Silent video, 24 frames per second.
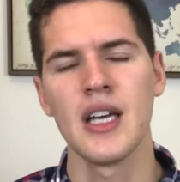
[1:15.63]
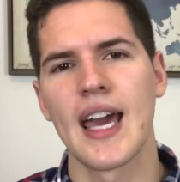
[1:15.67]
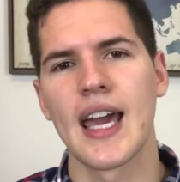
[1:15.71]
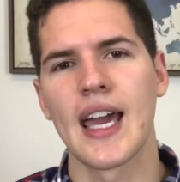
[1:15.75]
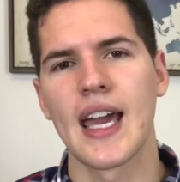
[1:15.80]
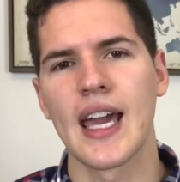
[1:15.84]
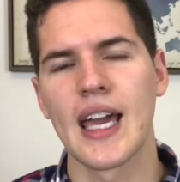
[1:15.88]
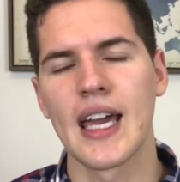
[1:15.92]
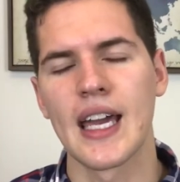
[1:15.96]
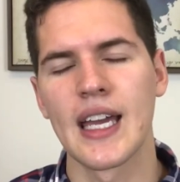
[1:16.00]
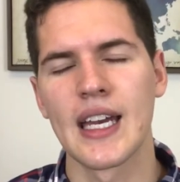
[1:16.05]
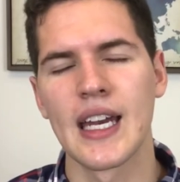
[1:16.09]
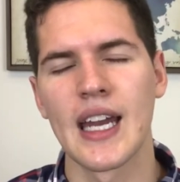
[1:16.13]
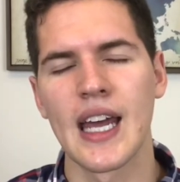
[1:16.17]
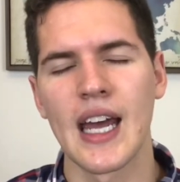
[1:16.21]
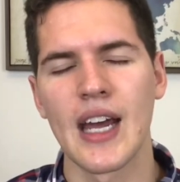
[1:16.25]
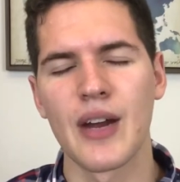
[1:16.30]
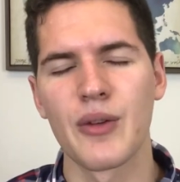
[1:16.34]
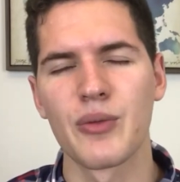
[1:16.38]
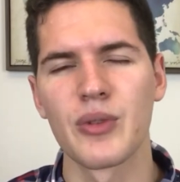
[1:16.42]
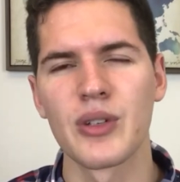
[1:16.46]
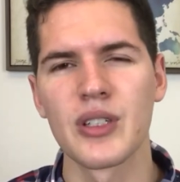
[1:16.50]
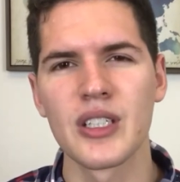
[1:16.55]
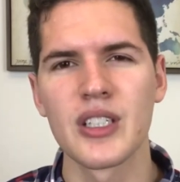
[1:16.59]
And I
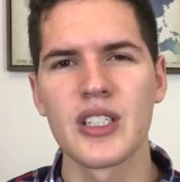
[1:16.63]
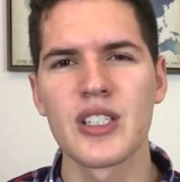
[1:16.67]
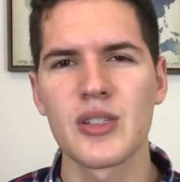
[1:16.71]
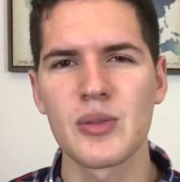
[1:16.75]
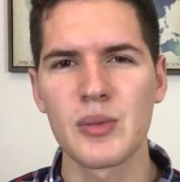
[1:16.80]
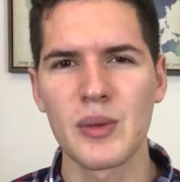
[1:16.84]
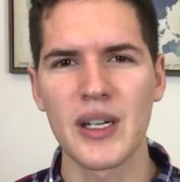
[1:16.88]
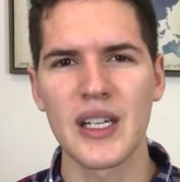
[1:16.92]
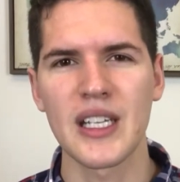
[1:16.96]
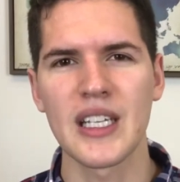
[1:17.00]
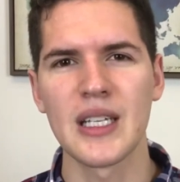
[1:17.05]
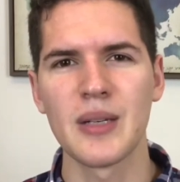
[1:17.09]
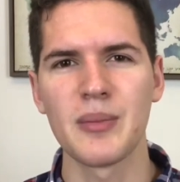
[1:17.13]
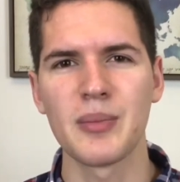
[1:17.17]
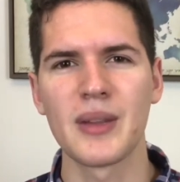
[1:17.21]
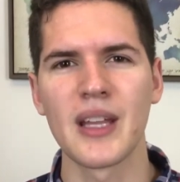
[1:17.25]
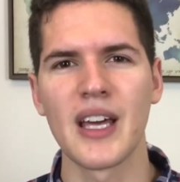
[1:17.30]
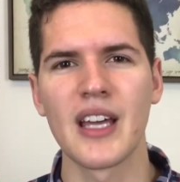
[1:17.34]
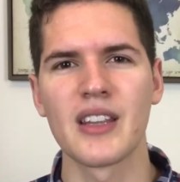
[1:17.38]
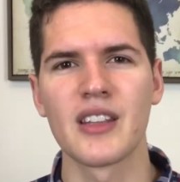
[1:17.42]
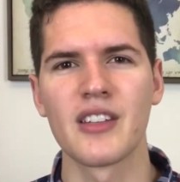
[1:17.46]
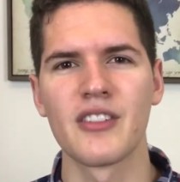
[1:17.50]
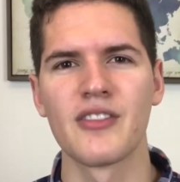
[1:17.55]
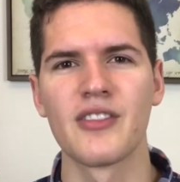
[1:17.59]
really just want to keep
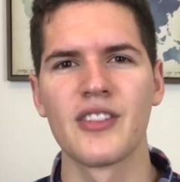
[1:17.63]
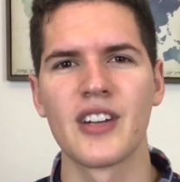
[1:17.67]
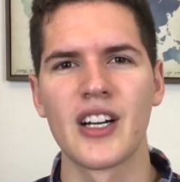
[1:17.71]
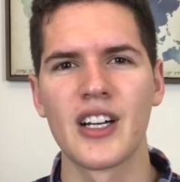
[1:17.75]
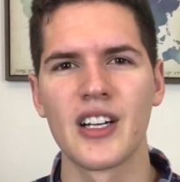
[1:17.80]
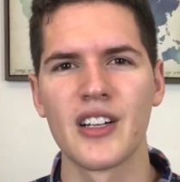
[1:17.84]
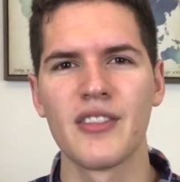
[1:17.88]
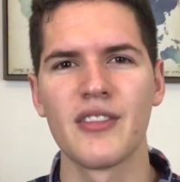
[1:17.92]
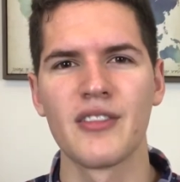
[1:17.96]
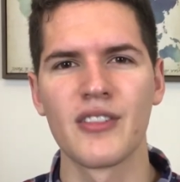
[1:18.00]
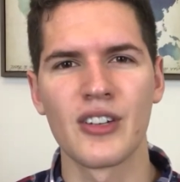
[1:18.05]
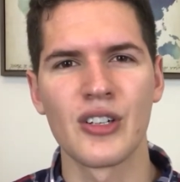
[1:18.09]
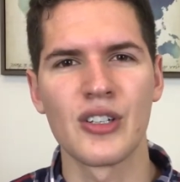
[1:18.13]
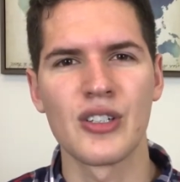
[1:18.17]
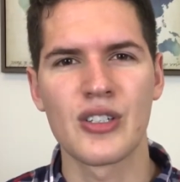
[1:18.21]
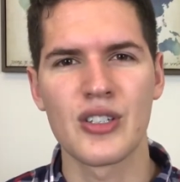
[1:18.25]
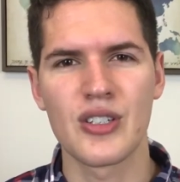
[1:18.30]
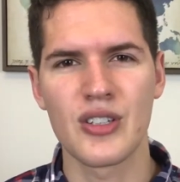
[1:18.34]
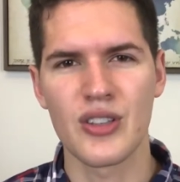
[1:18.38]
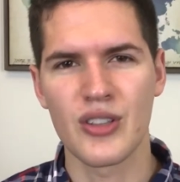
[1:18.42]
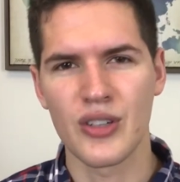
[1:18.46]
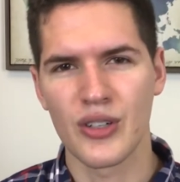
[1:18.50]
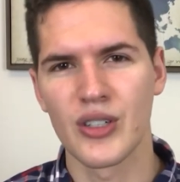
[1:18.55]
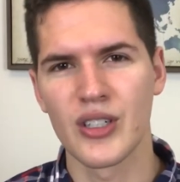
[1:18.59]
that the very
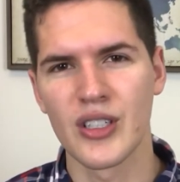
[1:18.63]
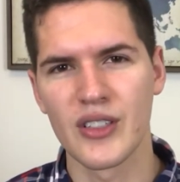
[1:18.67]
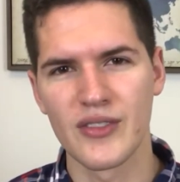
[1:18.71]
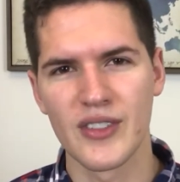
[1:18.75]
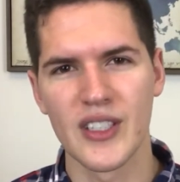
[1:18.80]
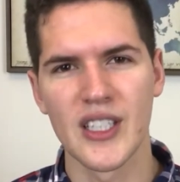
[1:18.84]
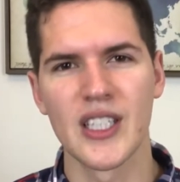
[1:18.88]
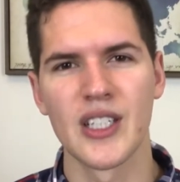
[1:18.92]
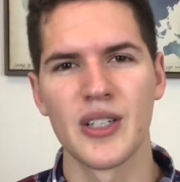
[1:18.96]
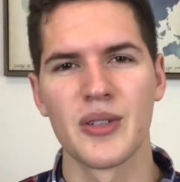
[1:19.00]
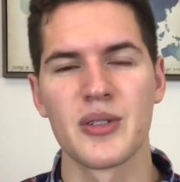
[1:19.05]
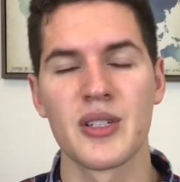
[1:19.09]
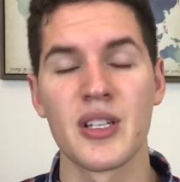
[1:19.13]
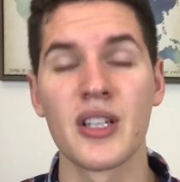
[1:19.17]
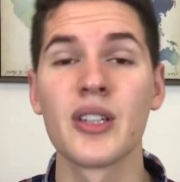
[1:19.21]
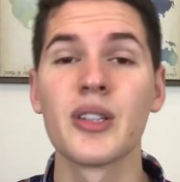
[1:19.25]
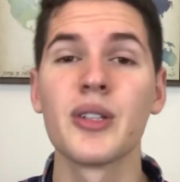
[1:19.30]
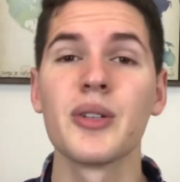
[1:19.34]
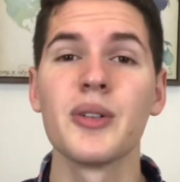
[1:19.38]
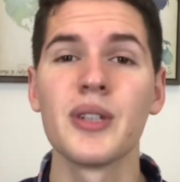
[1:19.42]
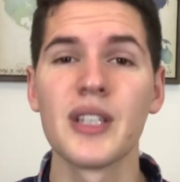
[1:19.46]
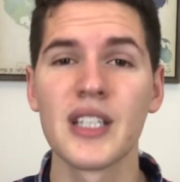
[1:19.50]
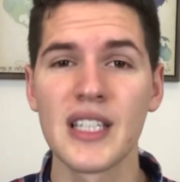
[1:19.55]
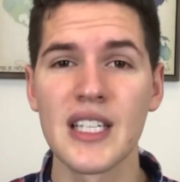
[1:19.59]
first thirty videos,
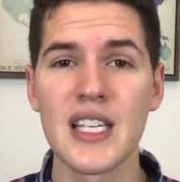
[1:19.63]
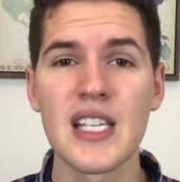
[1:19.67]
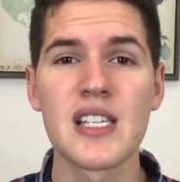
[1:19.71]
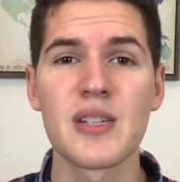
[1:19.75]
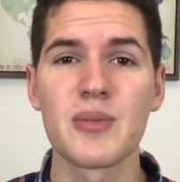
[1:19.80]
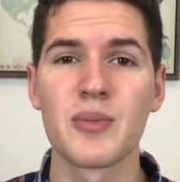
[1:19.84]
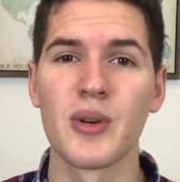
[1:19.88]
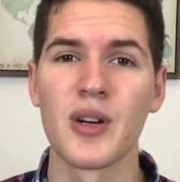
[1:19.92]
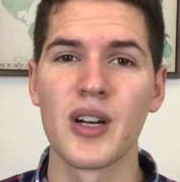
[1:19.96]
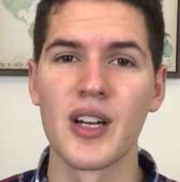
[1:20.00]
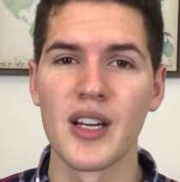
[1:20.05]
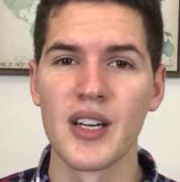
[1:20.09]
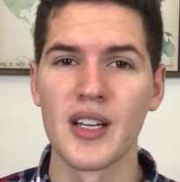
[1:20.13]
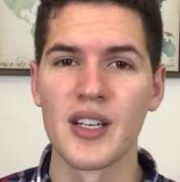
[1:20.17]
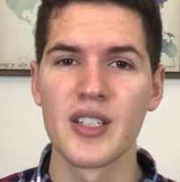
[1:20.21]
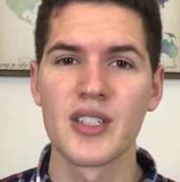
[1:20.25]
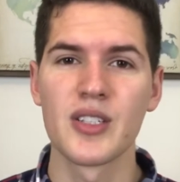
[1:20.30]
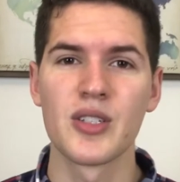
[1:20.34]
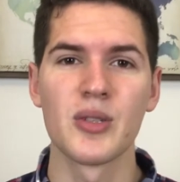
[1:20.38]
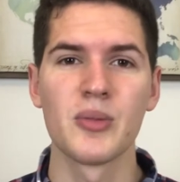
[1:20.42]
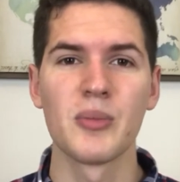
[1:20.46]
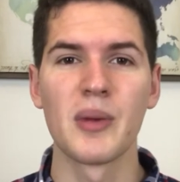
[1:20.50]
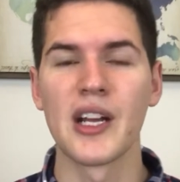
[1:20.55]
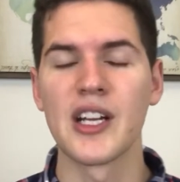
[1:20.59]
including this one,
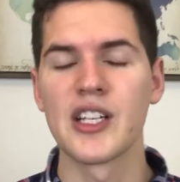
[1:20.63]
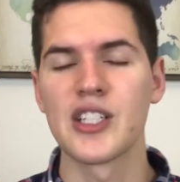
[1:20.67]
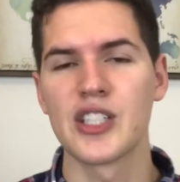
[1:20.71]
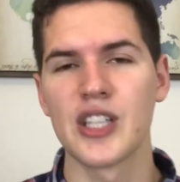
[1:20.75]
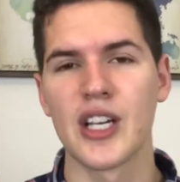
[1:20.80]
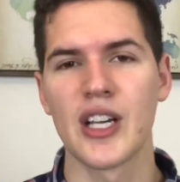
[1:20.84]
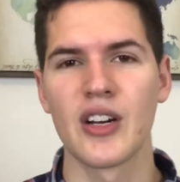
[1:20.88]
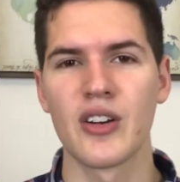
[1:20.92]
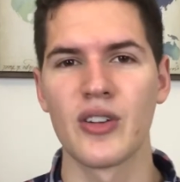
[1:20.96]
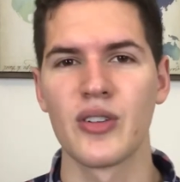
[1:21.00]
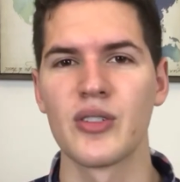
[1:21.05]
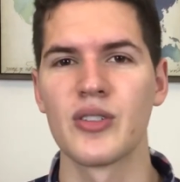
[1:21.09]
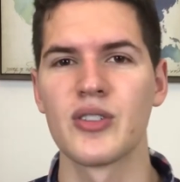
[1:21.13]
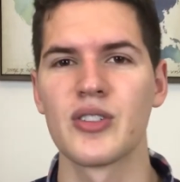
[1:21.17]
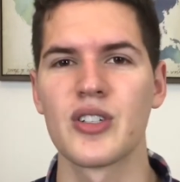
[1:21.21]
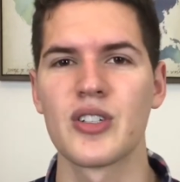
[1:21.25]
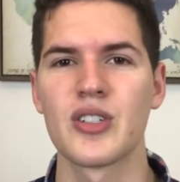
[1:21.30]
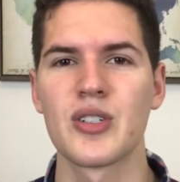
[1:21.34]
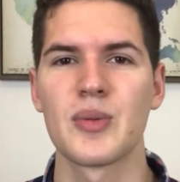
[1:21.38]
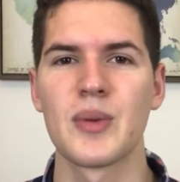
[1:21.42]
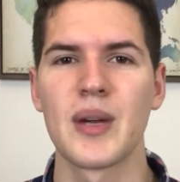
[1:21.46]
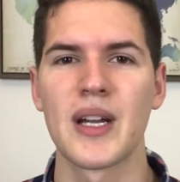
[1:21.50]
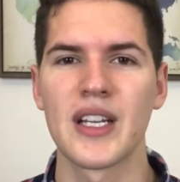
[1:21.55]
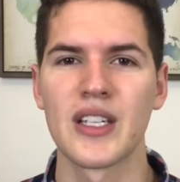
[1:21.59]
to my channel
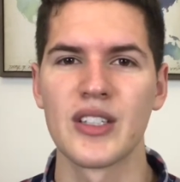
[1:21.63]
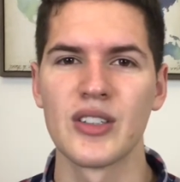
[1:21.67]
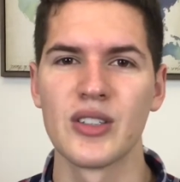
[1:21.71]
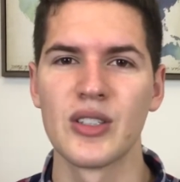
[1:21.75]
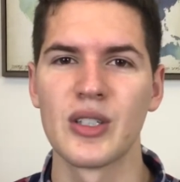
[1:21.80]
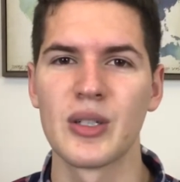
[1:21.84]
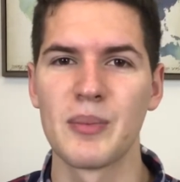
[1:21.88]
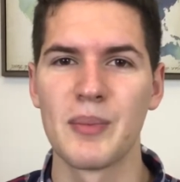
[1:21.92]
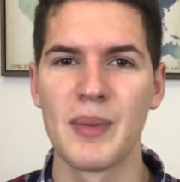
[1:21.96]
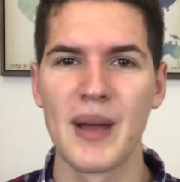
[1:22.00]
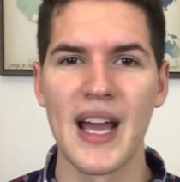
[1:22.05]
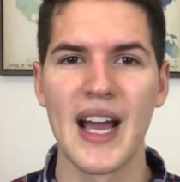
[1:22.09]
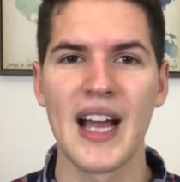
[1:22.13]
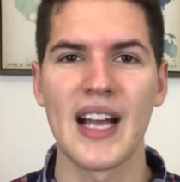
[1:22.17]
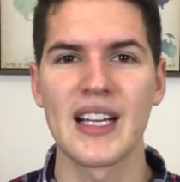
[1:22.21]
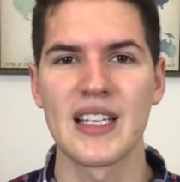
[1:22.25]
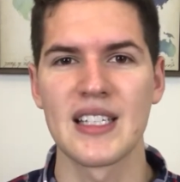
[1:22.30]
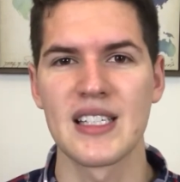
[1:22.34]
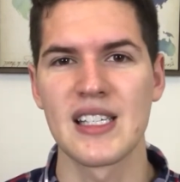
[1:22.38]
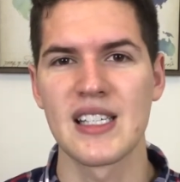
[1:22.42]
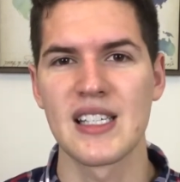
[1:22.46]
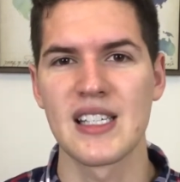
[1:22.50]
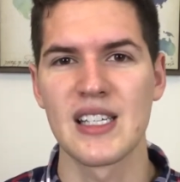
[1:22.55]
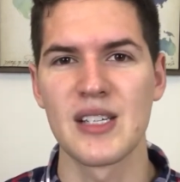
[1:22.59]
just so I can look back
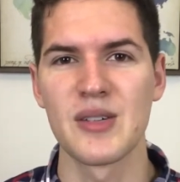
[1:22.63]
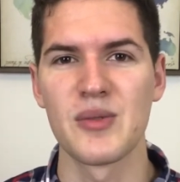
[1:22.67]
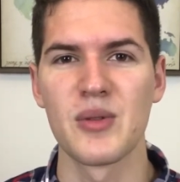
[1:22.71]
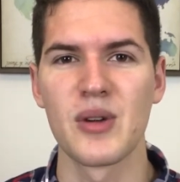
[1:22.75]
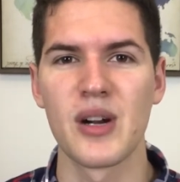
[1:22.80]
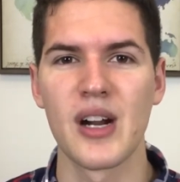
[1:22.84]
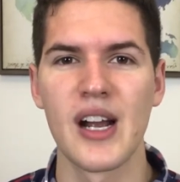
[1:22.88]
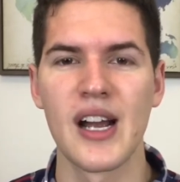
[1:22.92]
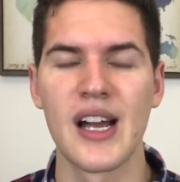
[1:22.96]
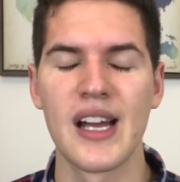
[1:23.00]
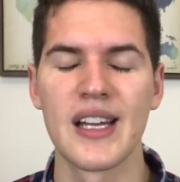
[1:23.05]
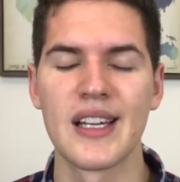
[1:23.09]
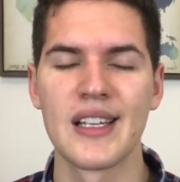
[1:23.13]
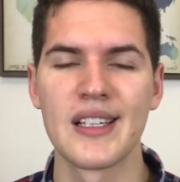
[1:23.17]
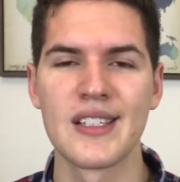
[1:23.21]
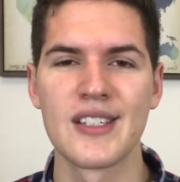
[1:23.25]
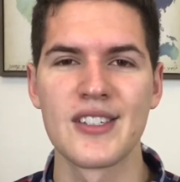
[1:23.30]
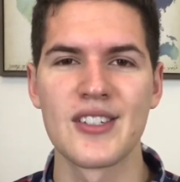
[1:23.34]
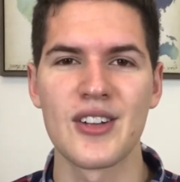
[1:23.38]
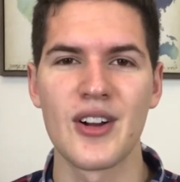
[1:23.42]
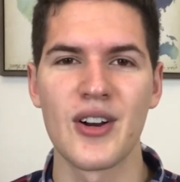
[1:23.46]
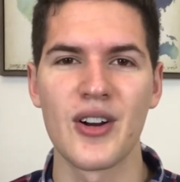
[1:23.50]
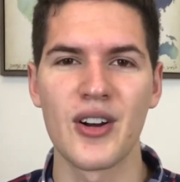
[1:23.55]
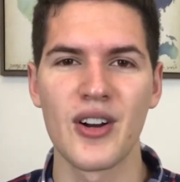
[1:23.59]
and see where I
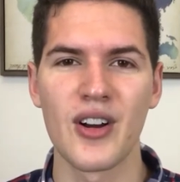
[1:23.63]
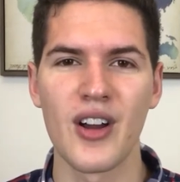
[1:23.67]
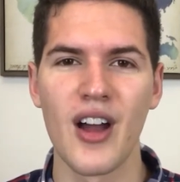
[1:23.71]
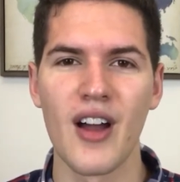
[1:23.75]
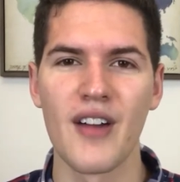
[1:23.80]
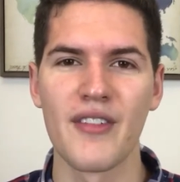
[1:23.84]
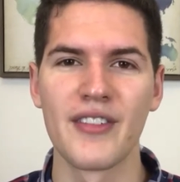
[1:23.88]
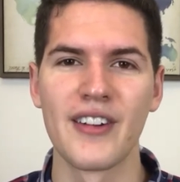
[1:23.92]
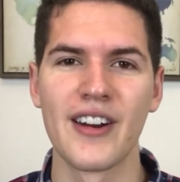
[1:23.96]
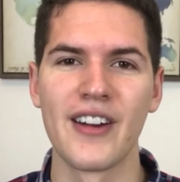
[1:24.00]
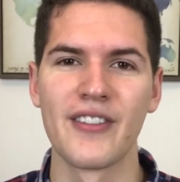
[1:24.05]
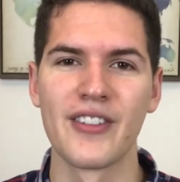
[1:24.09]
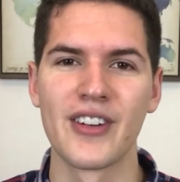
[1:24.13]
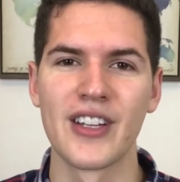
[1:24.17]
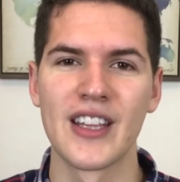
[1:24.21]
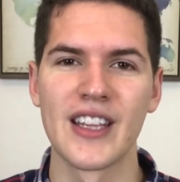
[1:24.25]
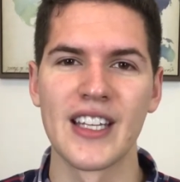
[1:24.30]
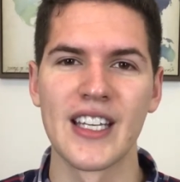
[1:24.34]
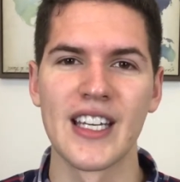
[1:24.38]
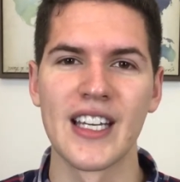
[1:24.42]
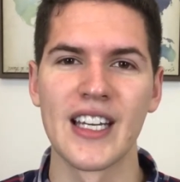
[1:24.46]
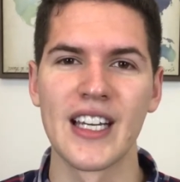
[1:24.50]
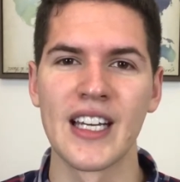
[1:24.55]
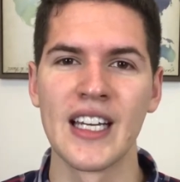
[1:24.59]
started off and
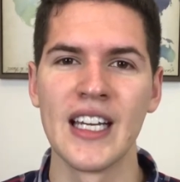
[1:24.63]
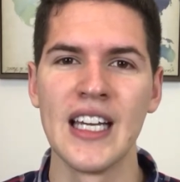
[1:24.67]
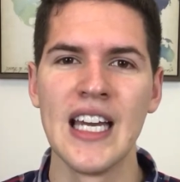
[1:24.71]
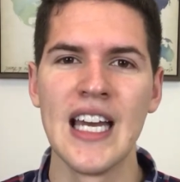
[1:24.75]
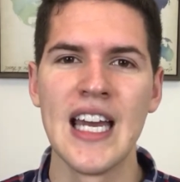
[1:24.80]
everything.